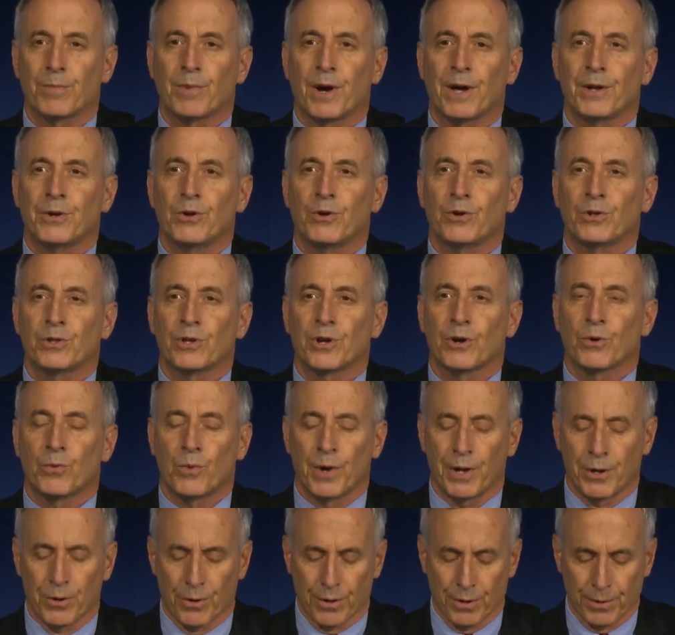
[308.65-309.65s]
by nuclear
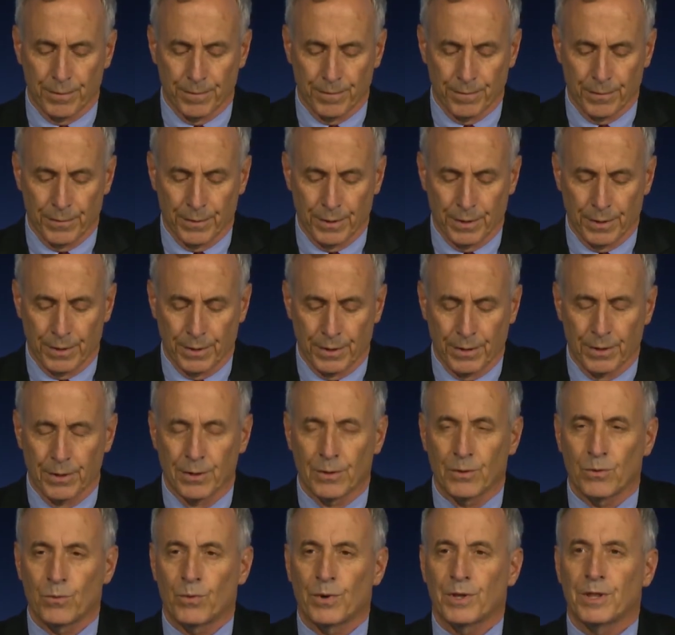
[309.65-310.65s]
winter
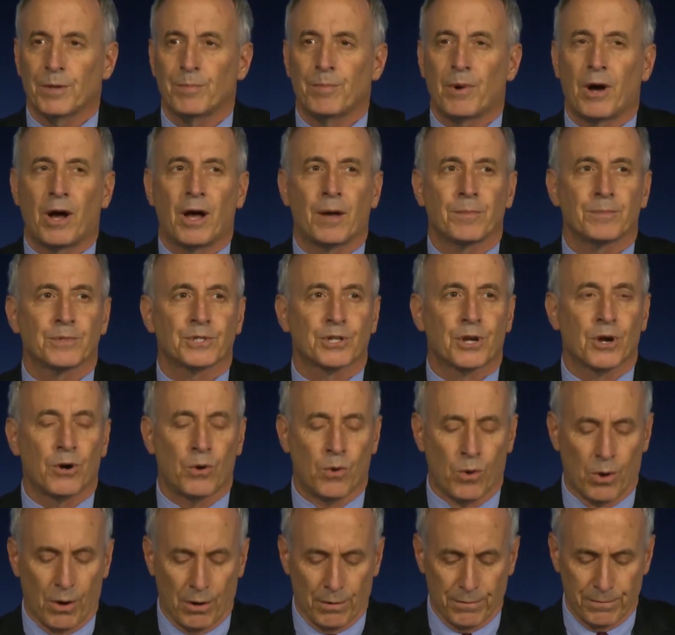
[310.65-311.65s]
when the bombs
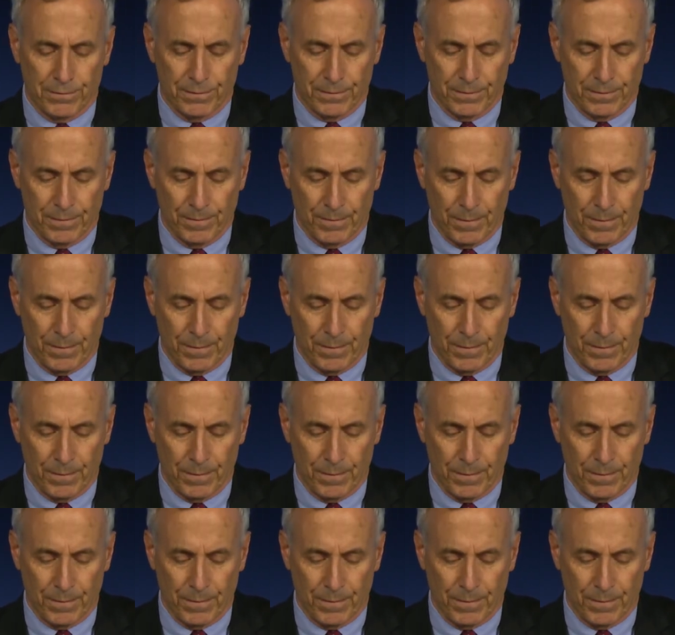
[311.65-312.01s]
go off.